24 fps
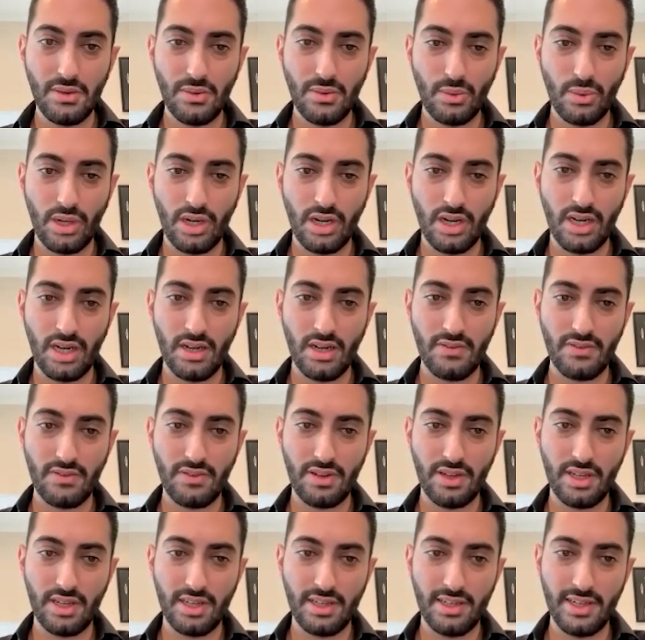What if
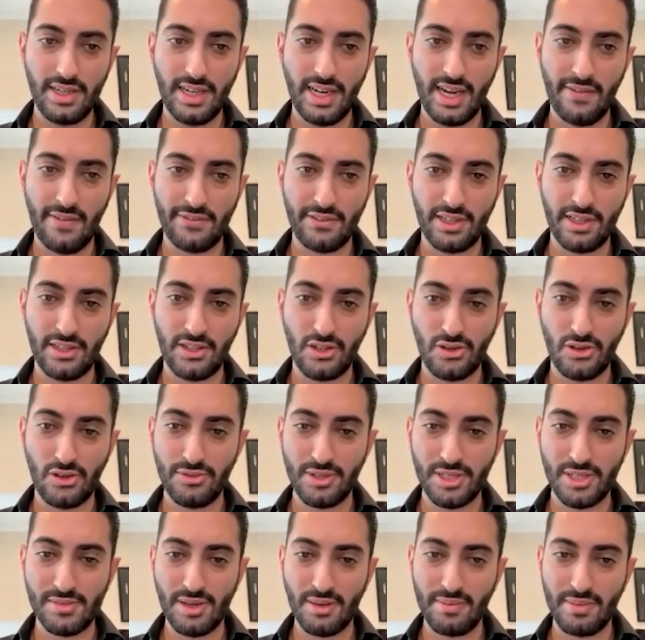after they don't
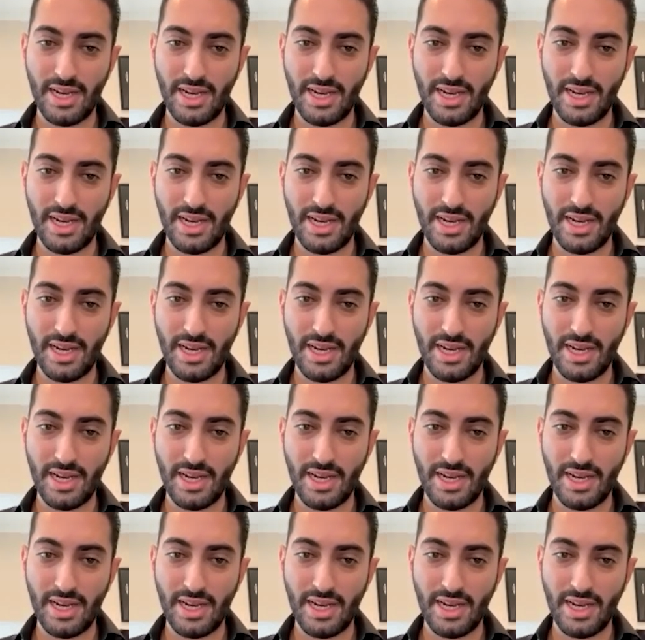respond